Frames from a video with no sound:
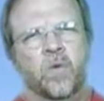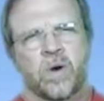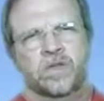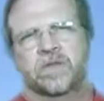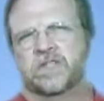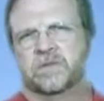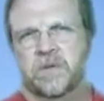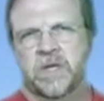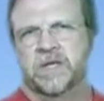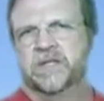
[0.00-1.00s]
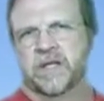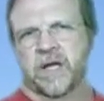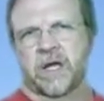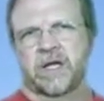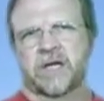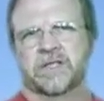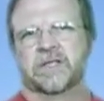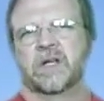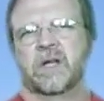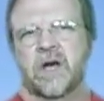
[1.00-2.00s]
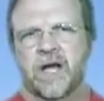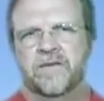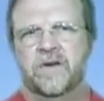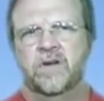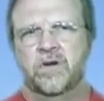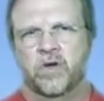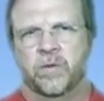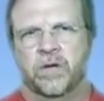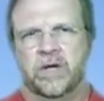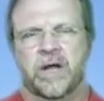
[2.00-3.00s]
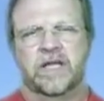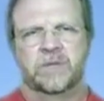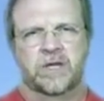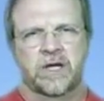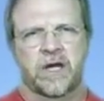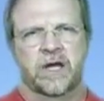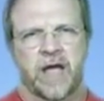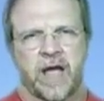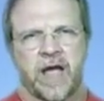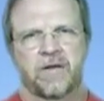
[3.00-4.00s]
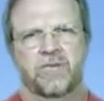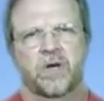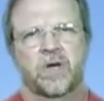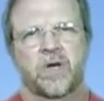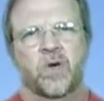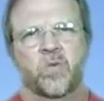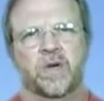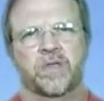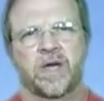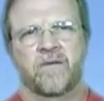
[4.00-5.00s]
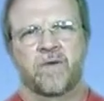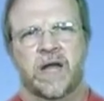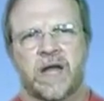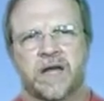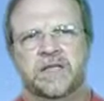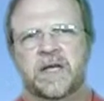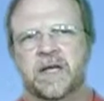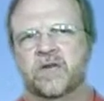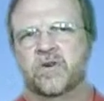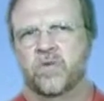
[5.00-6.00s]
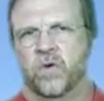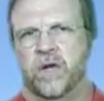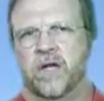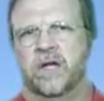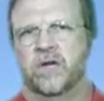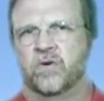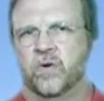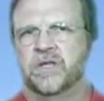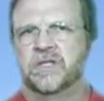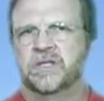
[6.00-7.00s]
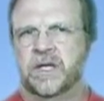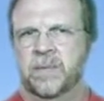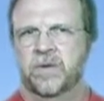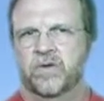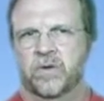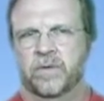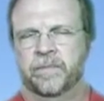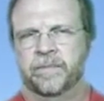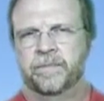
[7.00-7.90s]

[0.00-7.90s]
What this means then is that the life of your lubricant has been cut in half with every 18 degree increase in temperature.